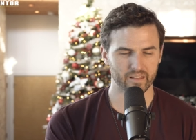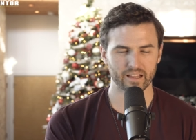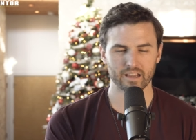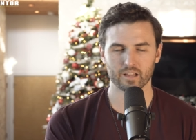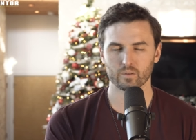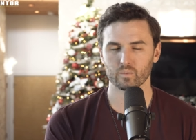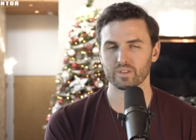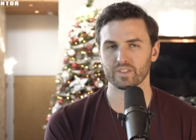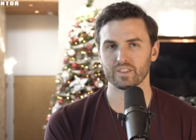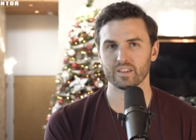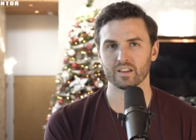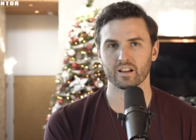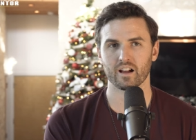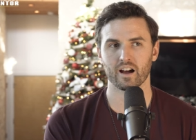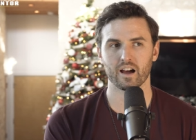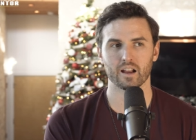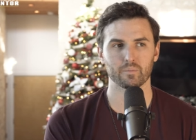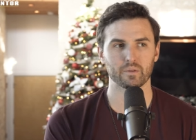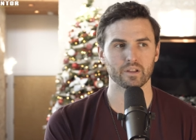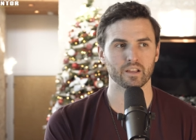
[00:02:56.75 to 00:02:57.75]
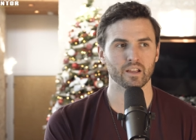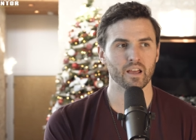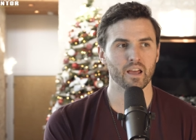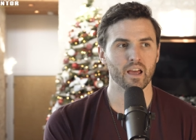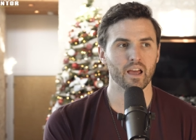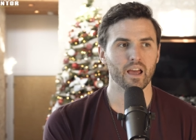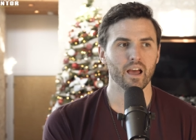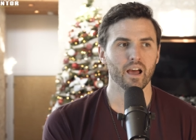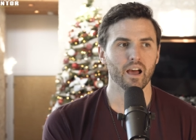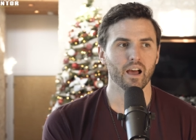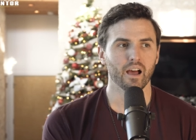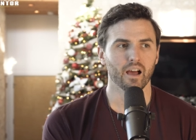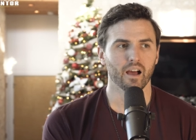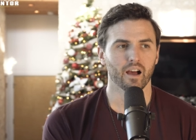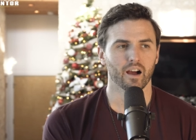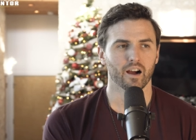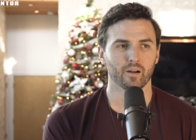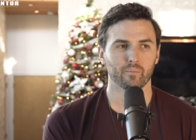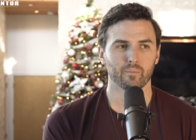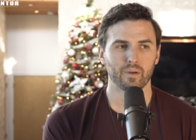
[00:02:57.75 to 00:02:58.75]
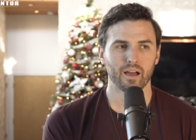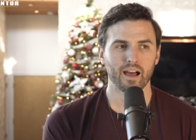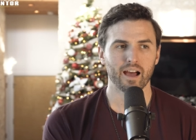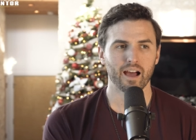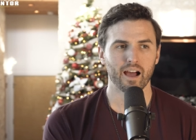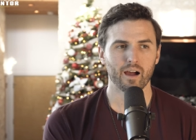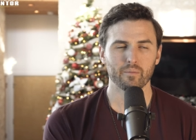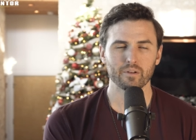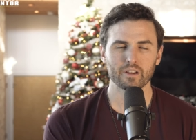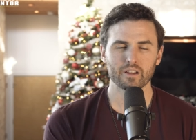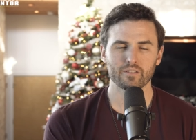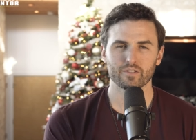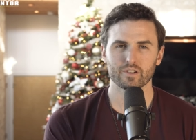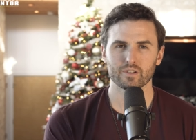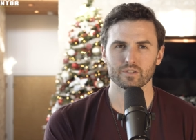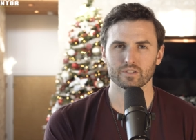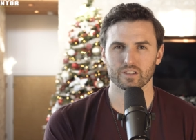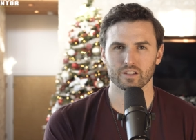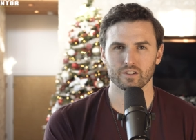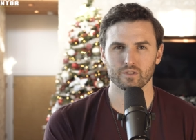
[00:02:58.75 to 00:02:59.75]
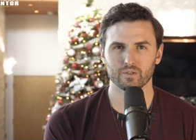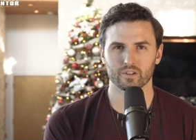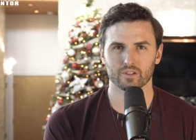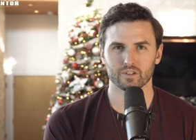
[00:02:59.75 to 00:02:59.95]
and with the economy, how many of those can you